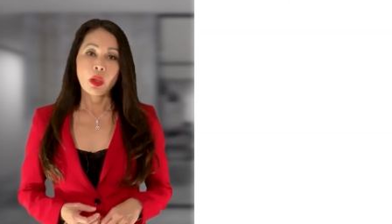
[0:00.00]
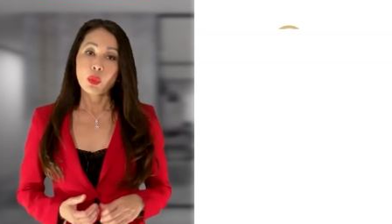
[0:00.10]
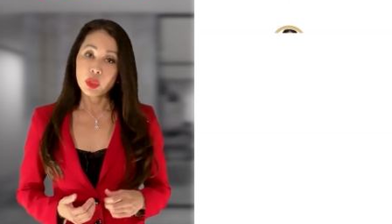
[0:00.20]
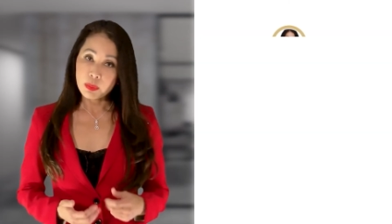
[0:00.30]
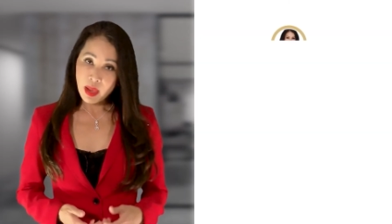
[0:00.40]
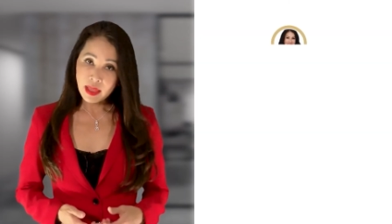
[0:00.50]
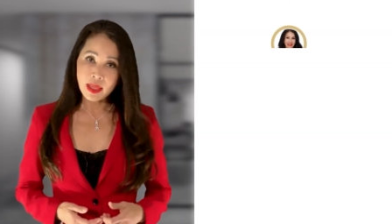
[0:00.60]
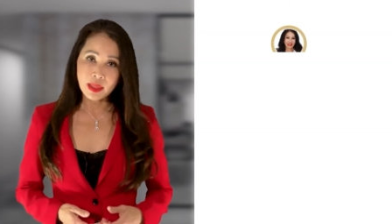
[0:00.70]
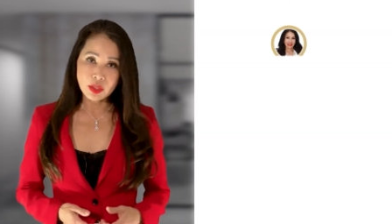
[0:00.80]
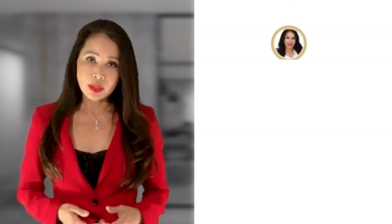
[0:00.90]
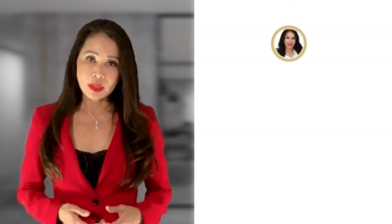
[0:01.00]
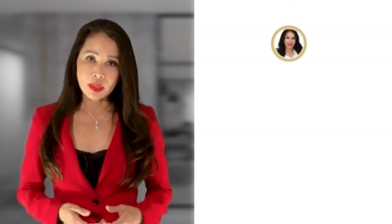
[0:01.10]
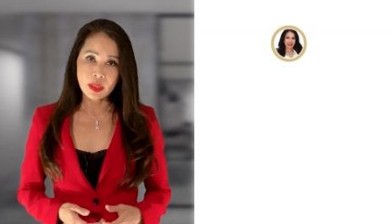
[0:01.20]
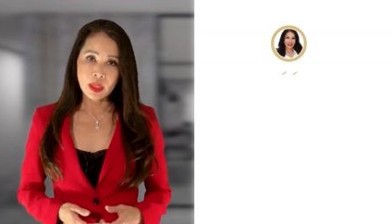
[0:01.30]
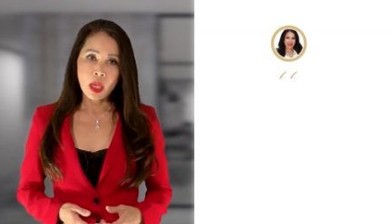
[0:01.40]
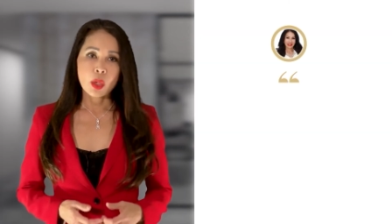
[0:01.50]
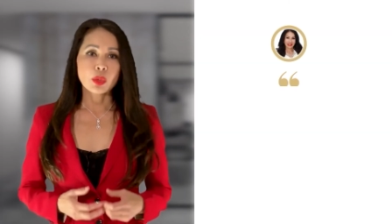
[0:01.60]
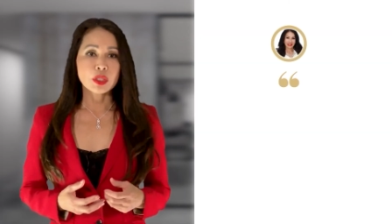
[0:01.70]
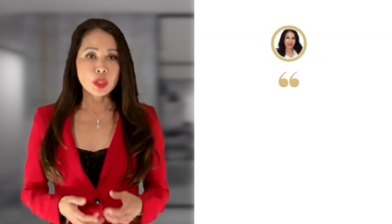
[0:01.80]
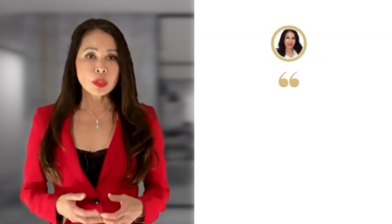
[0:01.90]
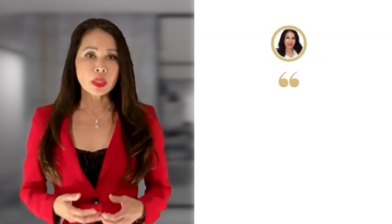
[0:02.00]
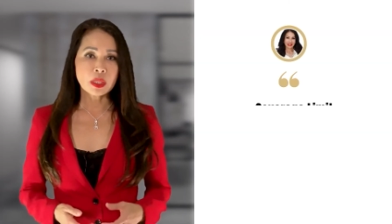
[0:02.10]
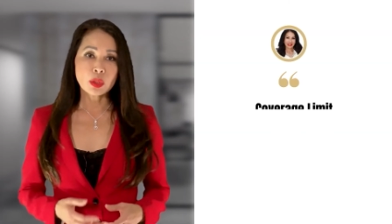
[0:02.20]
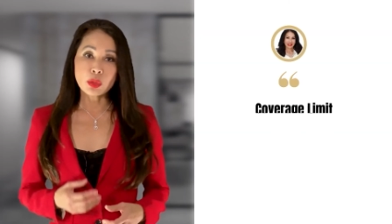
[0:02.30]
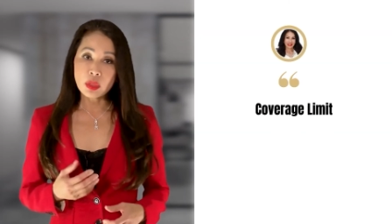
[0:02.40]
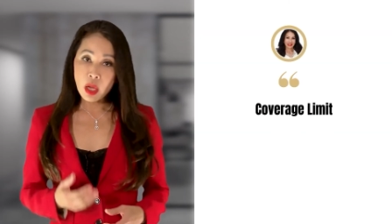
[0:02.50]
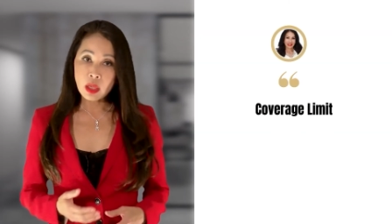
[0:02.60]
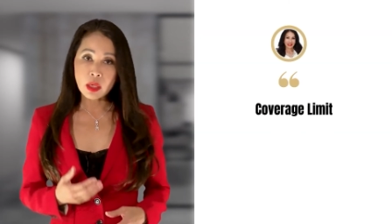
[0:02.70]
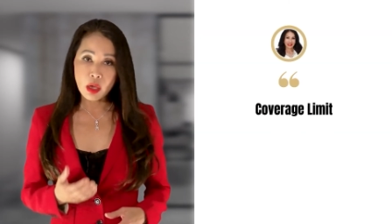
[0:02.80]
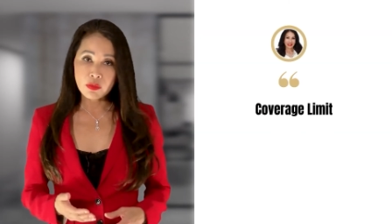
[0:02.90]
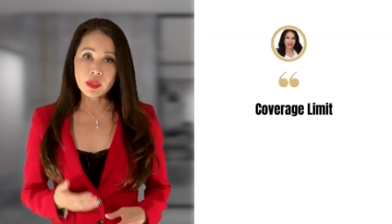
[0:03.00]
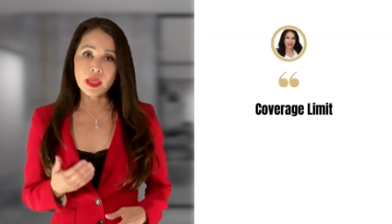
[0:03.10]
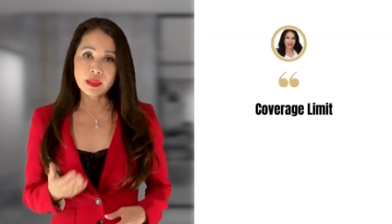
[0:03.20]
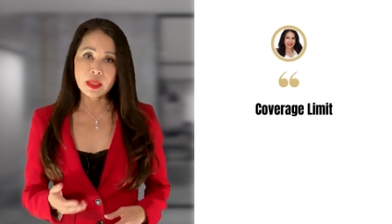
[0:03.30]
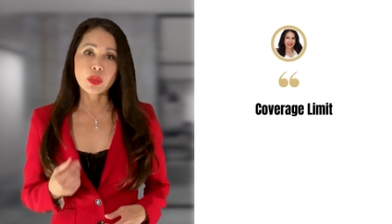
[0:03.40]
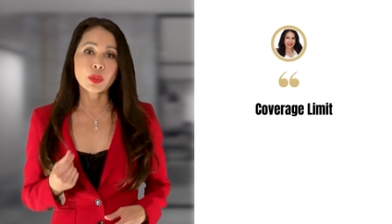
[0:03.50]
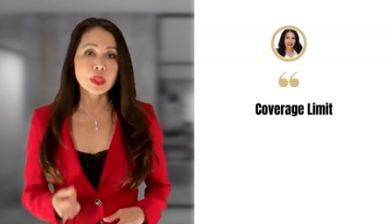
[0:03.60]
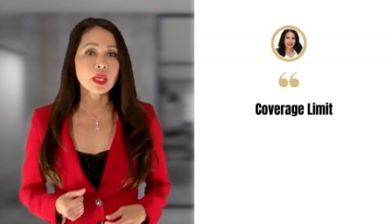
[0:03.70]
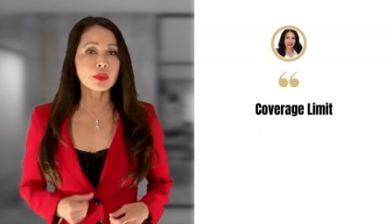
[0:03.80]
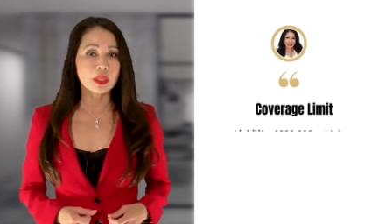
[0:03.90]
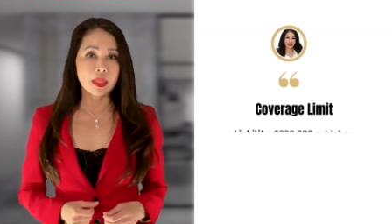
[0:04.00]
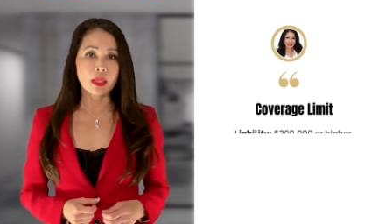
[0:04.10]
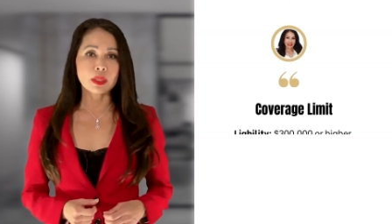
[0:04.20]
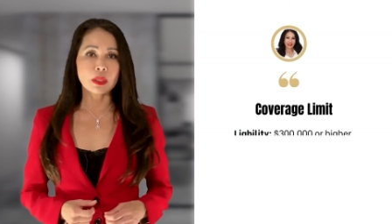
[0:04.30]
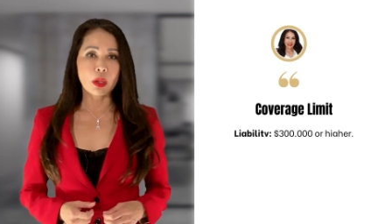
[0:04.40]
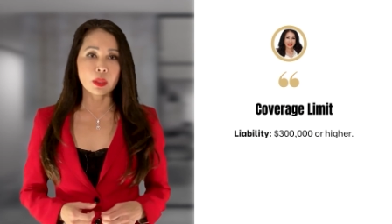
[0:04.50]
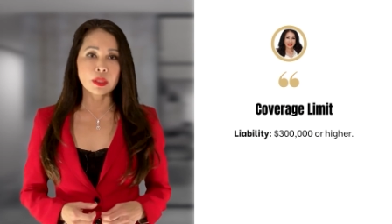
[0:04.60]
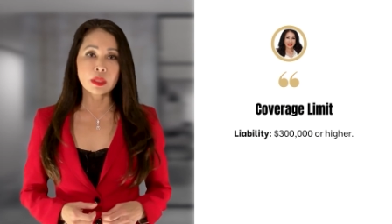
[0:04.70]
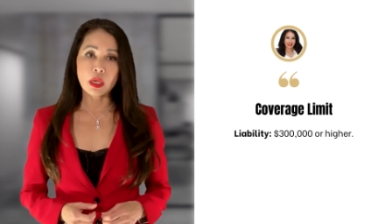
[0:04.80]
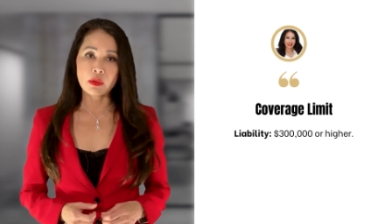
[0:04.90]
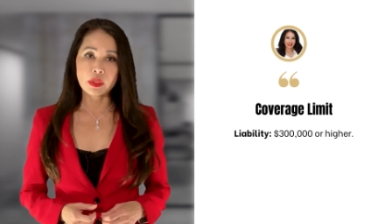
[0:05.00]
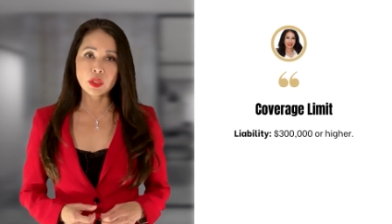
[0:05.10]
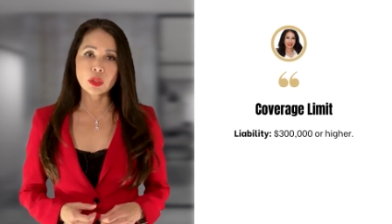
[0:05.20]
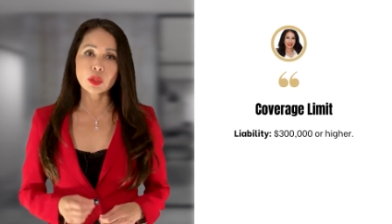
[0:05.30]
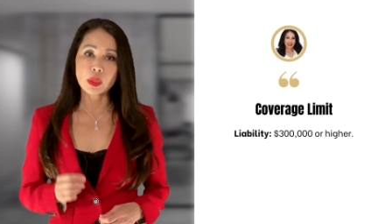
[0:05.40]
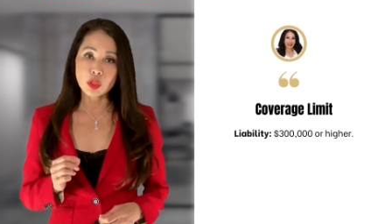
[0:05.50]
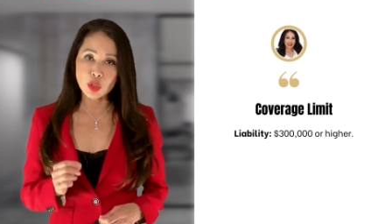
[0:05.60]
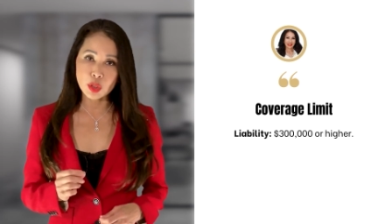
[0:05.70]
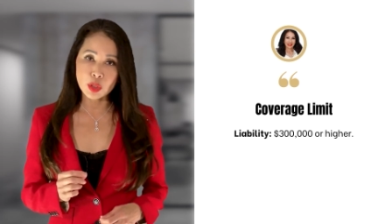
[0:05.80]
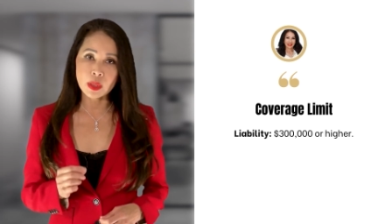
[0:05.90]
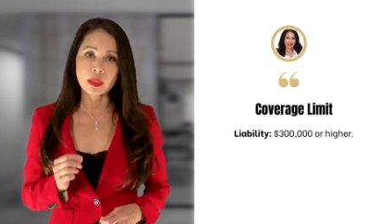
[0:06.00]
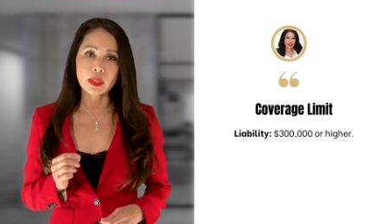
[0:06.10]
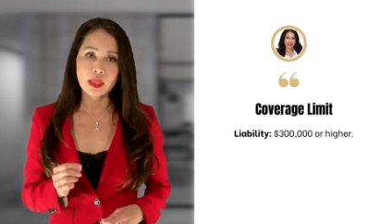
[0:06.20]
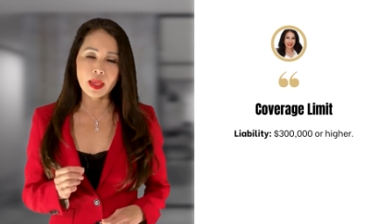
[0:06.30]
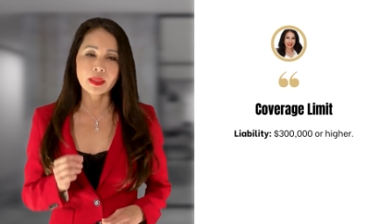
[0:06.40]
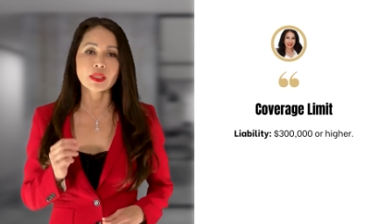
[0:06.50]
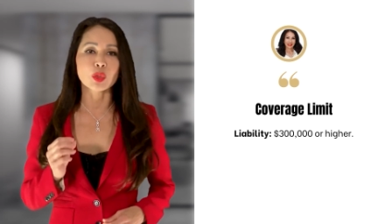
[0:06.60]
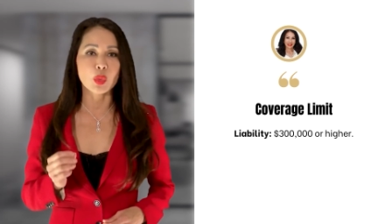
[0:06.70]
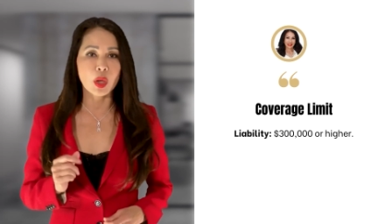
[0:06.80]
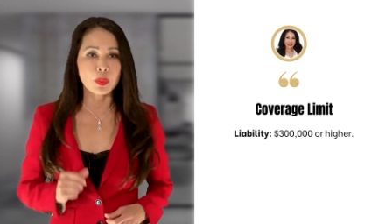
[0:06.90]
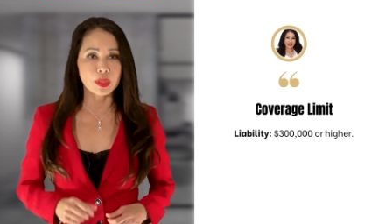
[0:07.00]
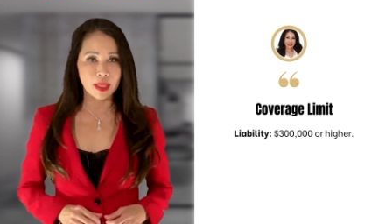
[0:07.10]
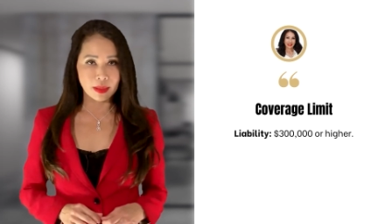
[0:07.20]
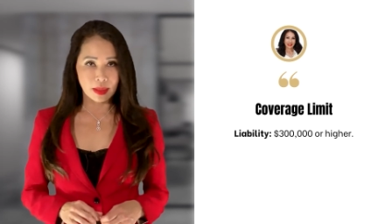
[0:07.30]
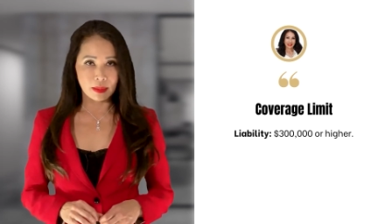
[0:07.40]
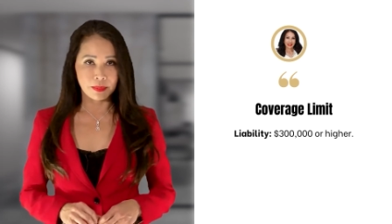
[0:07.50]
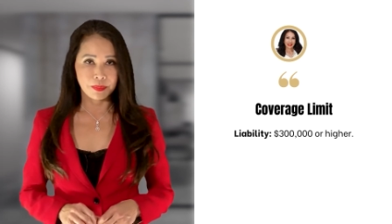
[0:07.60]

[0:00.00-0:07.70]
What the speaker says: With my agency, we usually do not offer less than $300,000 in coverage to ensure that the client is well protected.